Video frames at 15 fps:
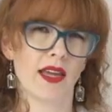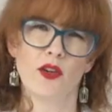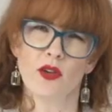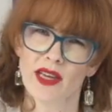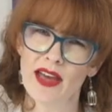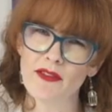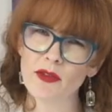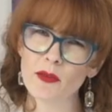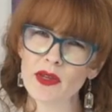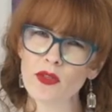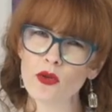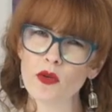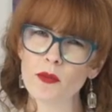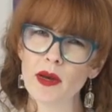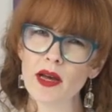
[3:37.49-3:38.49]
Are you Kevin
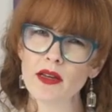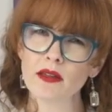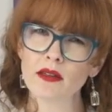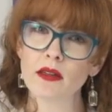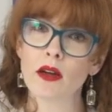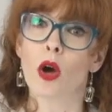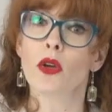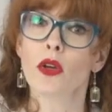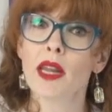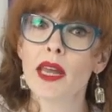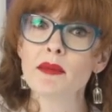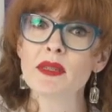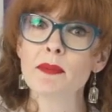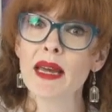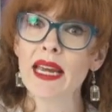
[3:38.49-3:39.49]
with Uber? Oh, your
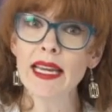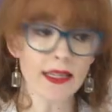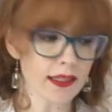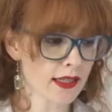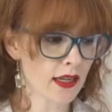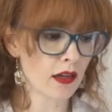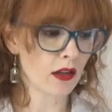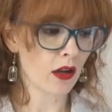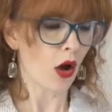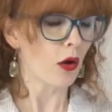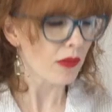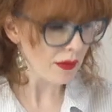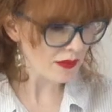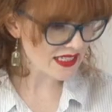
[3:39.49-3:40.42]
name's Pete? Oh, my